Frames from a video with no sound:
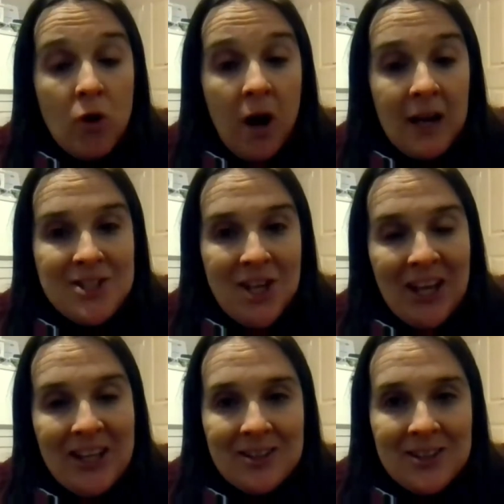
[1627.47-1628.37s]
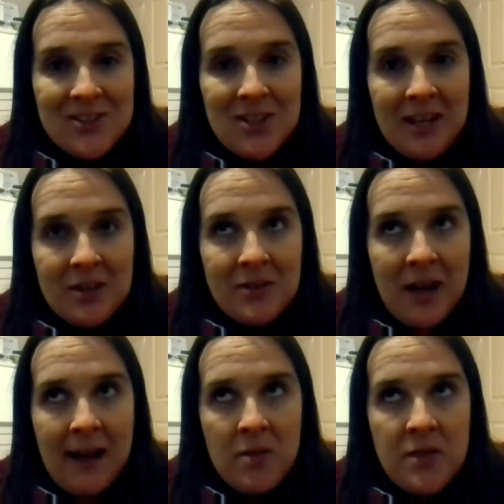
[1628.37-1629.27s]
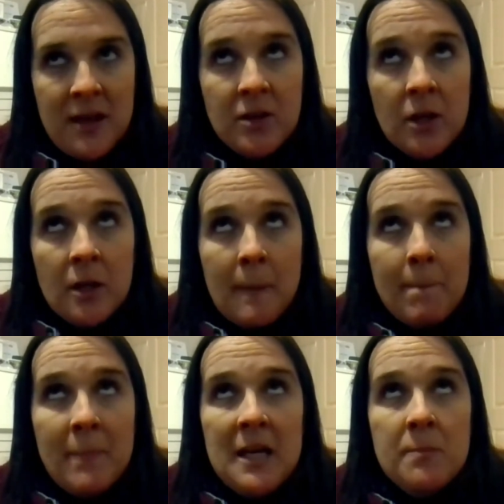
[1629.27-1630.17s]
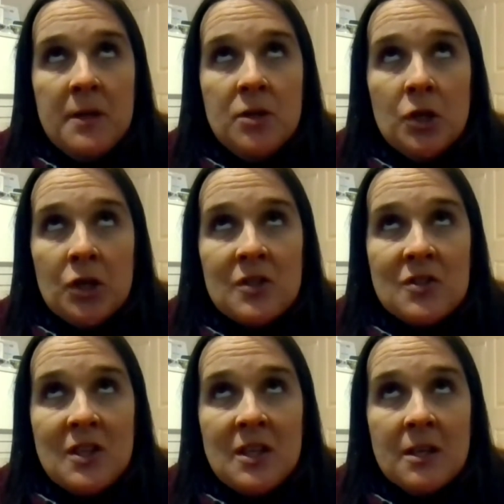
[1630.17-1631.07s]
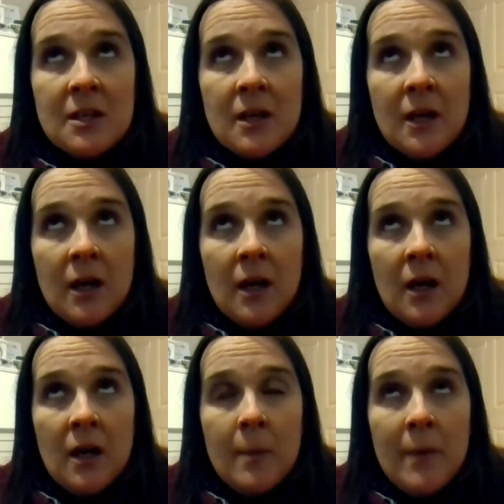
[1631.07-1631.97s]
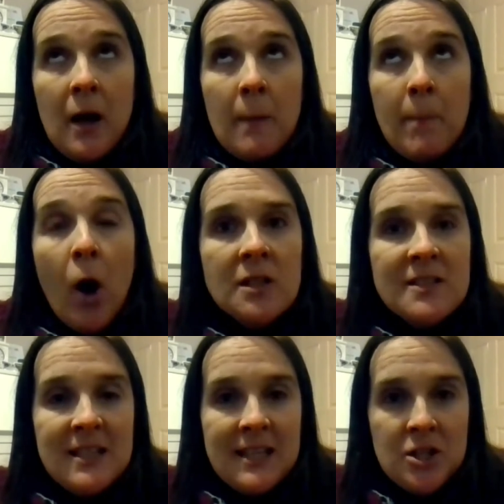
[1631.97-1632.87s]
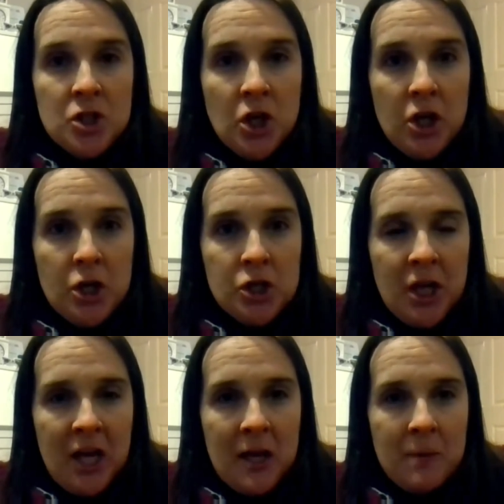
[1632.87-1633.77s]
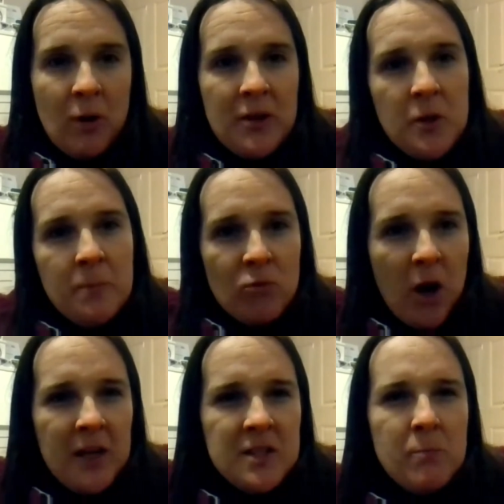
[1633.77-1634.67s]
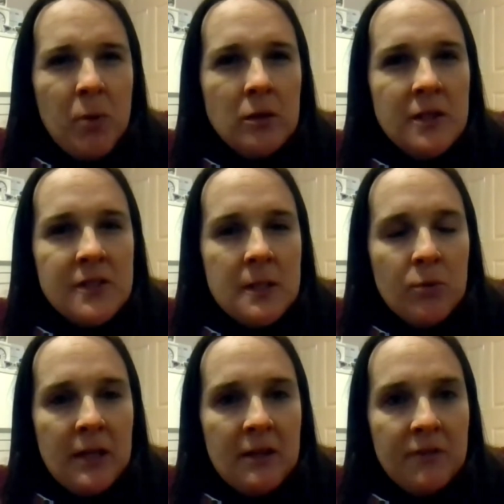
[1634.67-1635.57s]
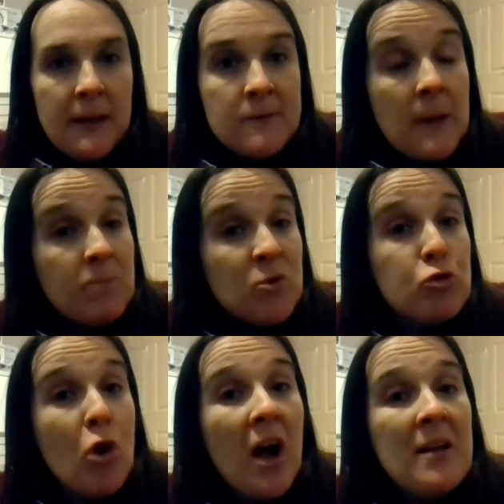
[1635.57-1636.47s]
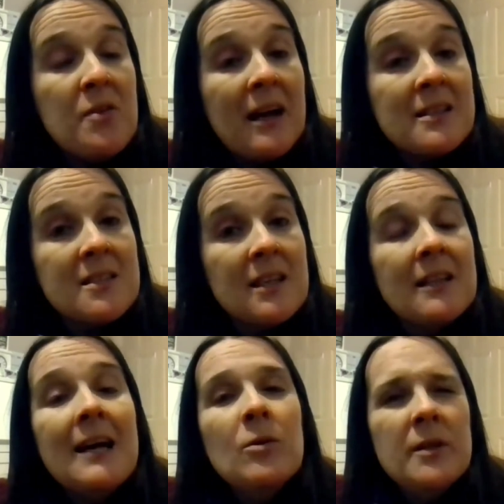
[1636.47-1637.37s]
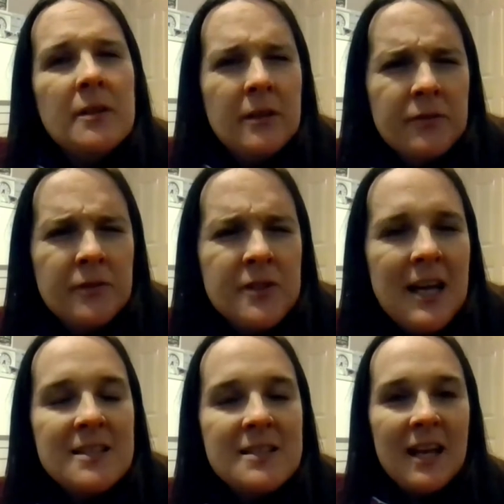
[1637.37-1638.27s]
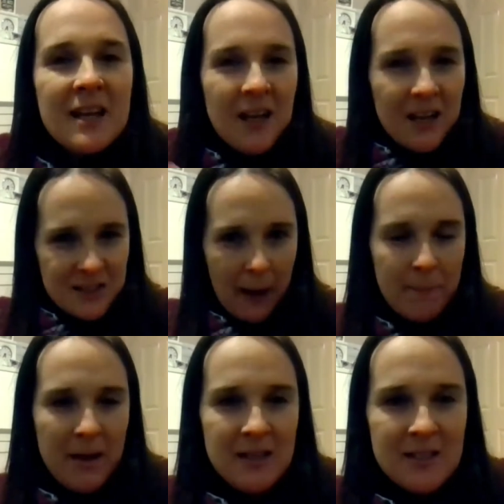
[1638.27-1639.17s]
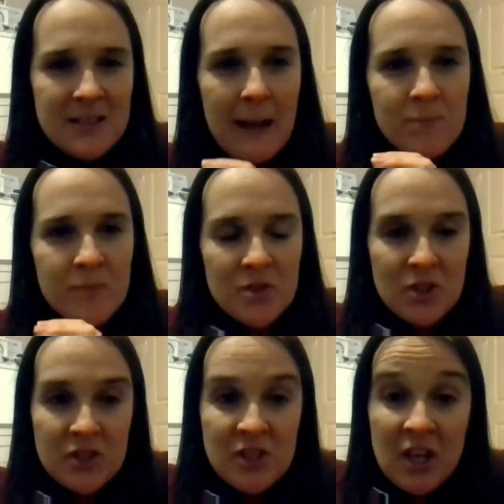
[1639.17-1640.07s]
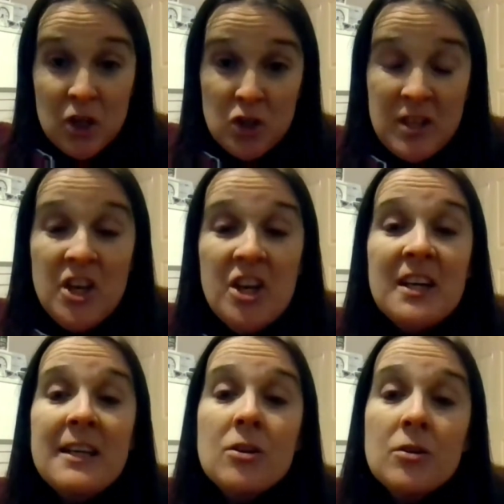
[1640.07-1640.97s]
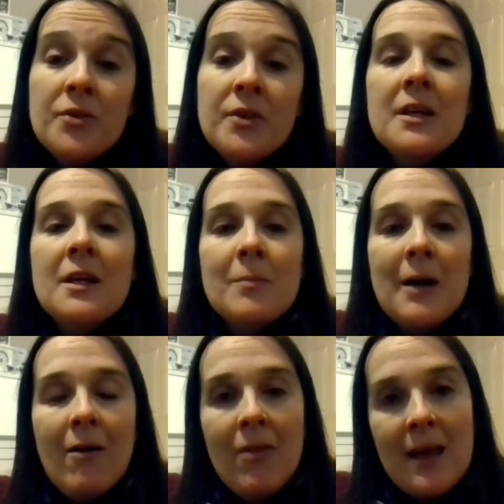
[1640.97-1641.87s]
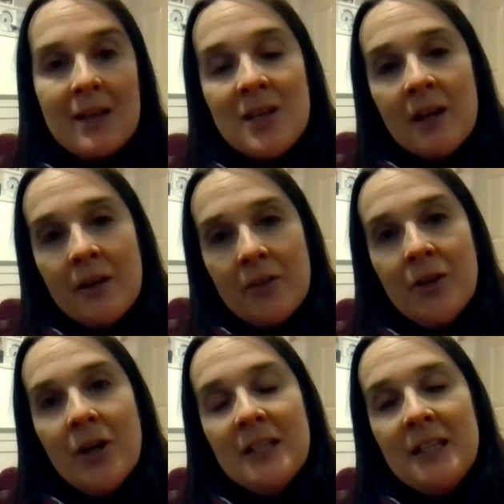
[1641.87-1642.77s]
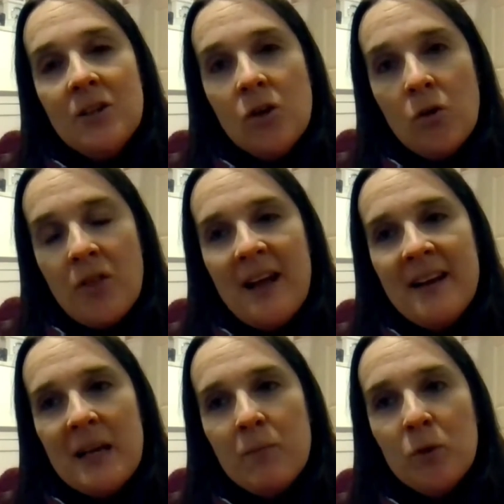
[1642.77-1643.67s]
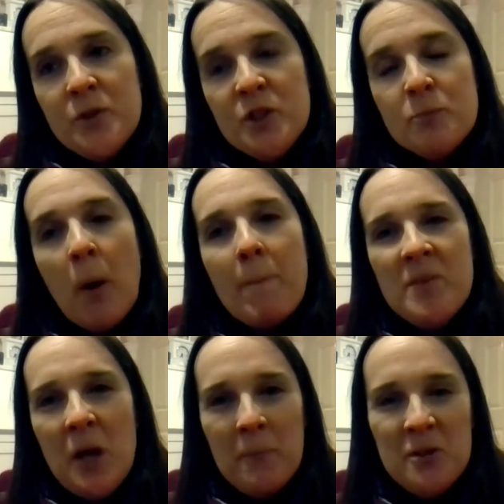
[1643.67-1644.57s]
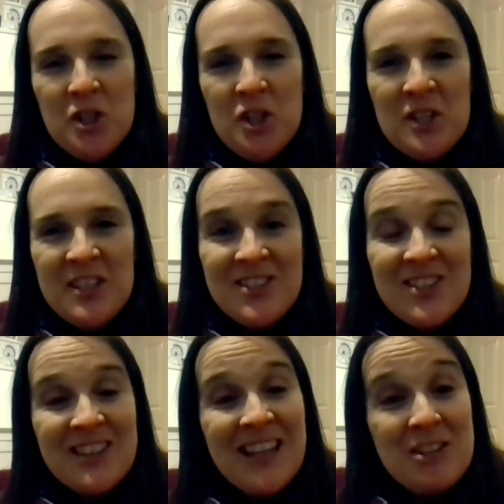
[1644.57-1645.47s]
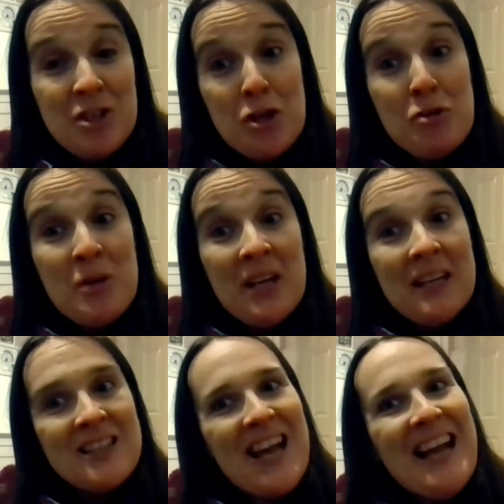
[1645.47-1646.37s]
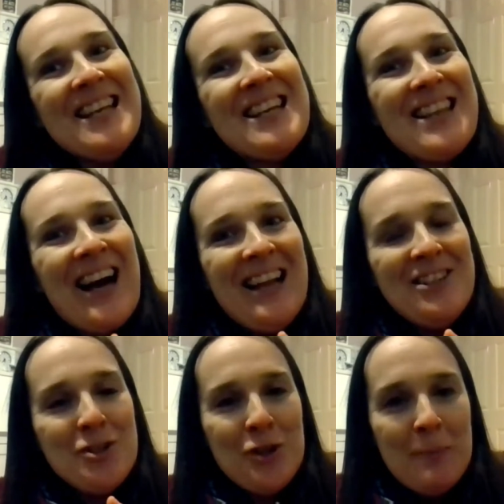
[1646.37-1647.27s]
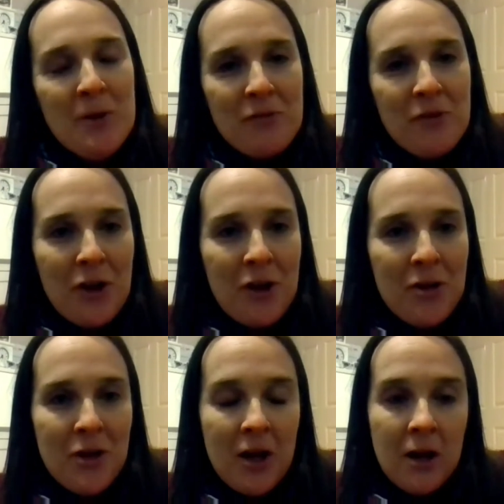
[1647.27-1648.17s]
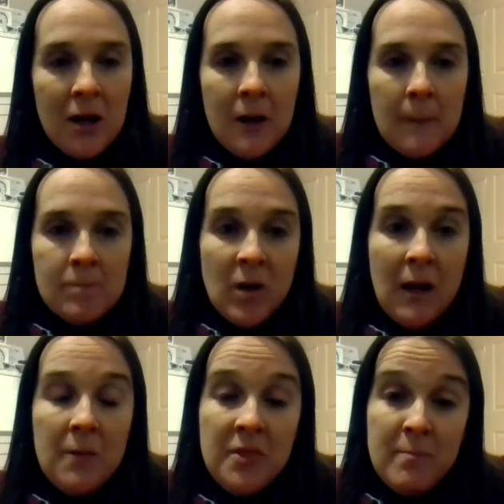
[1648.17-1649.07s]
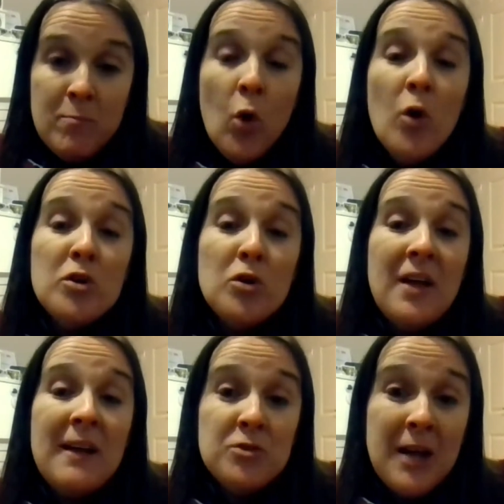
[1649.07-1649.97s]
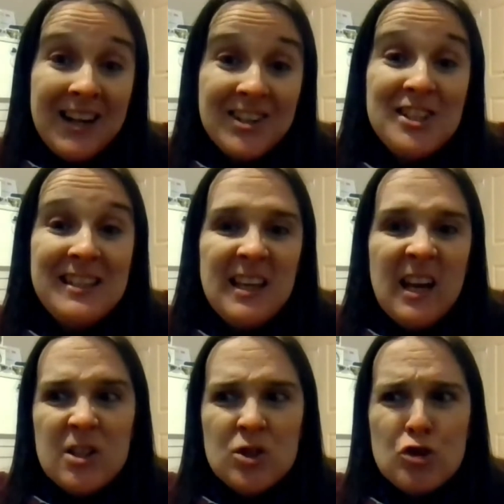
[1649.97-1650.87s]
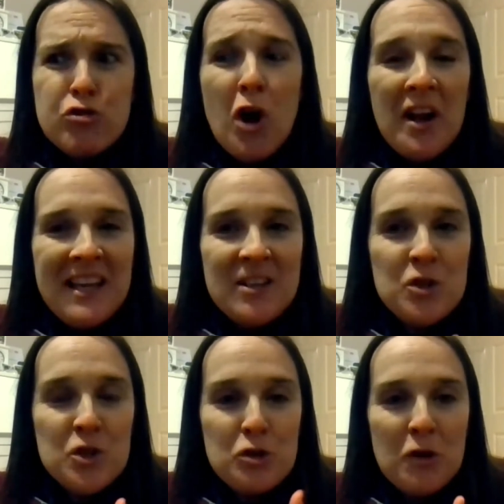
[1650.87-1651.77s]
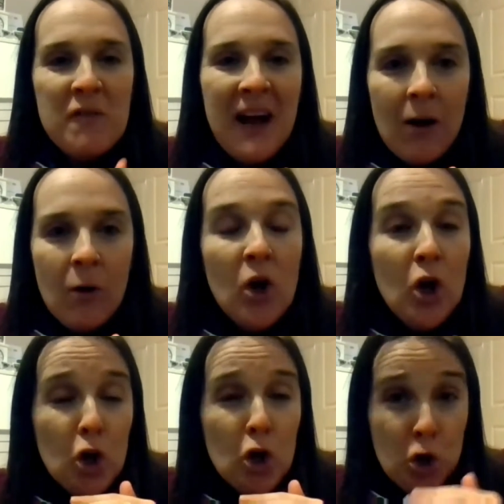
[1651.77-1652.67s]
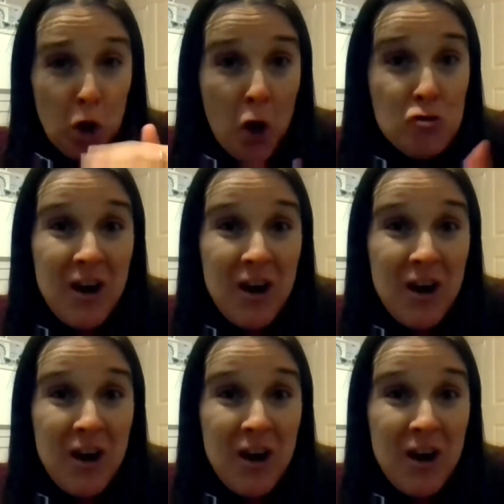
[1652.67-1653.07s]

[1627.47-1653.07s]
writing and things like that, then maybe you could seek a policy internship where you'd be writing policy briefings and try that skill out in a different setting. Does that make sense? Because the earlier you're thinking about this, the earlier you're then able to spot the opportunities that let you take that enjoyment further. And the more you're then actually trying stuff out, low